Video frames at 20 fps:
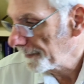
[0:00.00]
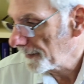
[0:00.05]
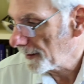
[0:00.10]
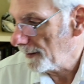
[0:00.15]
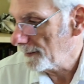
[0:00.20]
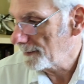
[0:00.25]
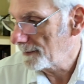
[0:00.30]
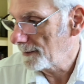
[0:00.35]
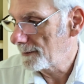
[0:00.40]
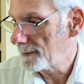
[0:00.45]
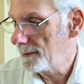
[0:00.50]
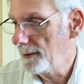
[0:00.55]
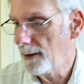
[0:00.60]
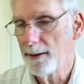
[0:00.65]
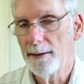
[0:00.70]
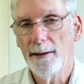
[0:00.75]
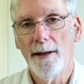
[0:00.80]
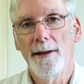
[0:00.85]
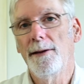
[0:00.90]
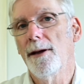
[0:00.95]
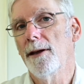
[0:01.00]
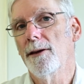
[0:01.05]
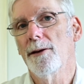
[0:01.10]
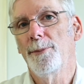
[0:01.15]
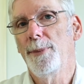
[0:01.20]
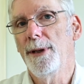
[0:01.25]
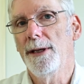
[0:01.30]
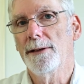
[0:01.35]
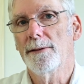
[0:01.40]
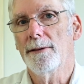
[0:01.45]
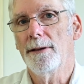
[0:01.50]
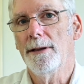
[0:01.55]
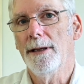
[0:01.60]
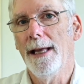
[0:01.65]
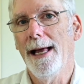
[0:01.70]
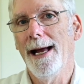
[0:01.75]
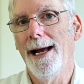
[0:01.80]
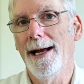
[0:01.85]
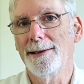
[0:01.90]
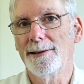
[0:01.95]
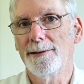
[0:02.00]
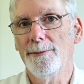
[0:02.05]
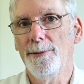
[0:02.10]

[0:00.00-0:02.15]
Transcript: as it's yet another piece of glass